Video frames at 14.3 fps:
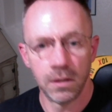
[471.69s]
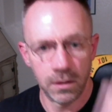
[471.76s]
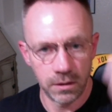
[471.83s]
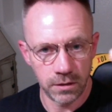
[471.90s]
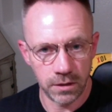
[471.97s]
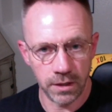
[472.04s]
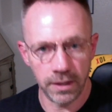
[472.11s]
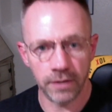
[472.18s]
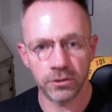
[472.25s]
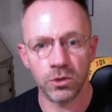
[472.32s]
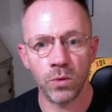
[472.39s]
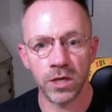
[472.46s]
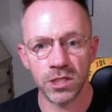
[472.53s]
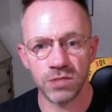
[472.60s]
Cut out the
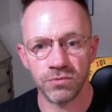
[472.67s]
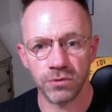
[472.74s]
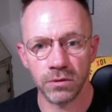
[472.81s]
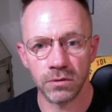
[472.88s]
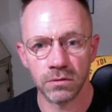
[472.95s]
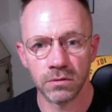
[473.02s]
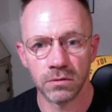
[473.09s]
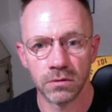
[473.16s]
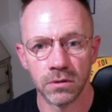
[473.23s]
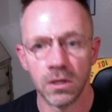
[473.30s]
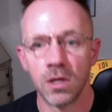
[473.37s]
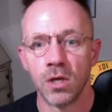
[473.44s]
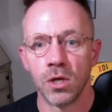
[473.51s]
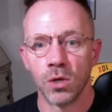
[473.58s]
wasteful,
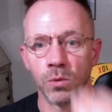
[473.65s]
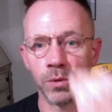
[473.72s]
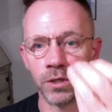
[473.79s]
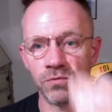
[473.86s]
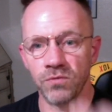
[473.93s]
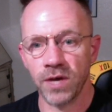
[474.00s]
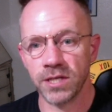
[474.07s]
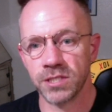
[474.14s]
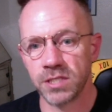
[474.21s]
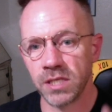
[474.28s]
reinvest